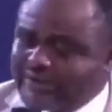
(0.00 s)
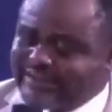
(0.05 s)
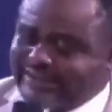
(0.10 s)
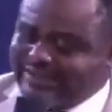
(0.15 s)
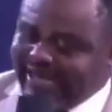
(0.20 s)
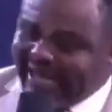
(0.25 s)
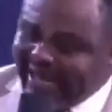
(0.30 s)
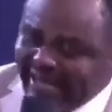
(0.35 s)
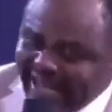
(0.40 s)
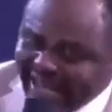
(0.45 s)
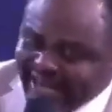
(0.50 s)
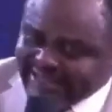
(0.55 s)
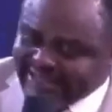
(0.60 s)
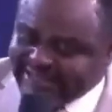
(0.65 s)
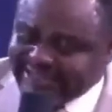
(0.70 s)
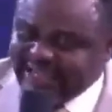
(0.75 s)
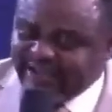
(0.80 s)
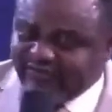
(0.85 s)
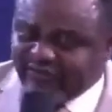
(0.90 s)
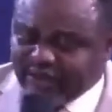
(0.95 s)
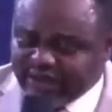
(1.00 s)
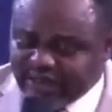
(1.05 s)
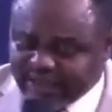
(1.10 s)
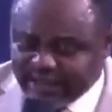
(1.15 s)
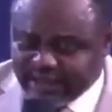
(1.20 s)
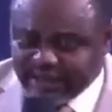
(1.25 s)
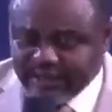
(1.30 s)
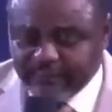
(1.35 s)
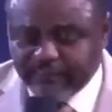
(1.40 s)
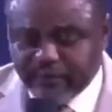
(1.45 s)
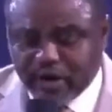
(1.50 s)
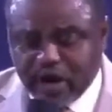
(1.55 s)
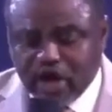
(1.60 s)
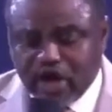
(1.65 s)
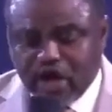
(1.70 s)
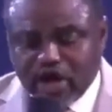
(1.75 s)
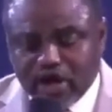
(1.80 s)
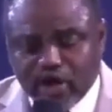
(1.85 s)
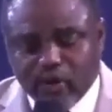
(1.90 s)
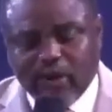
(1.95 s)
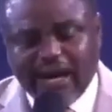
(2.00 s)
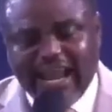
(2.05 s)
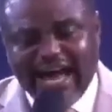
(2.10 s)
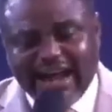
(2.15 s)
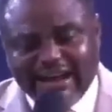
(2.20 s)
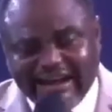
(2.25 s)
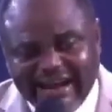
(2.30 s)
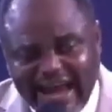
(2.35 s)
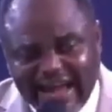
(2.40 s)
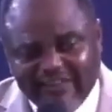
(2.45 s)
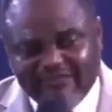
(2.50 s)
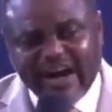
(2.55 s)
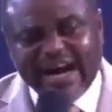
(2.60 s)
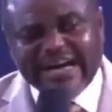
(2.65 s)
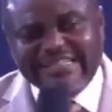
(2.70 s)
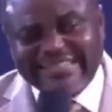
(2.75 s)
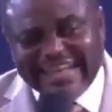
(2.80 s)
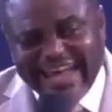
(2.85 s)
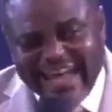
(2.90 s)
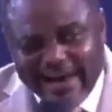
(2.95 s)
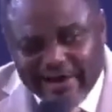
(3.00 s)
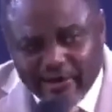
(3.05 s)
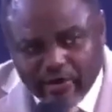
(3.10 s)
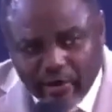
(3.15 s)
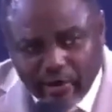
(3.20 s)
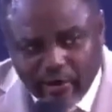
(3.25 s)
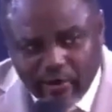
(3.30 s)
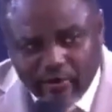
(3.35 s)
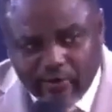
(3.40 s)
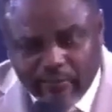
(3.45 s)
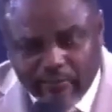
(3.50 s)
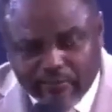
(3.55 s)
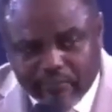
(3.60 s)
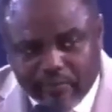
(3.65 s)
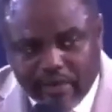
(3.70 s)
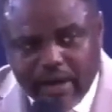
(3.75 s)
or selective reading, you will arrive at error.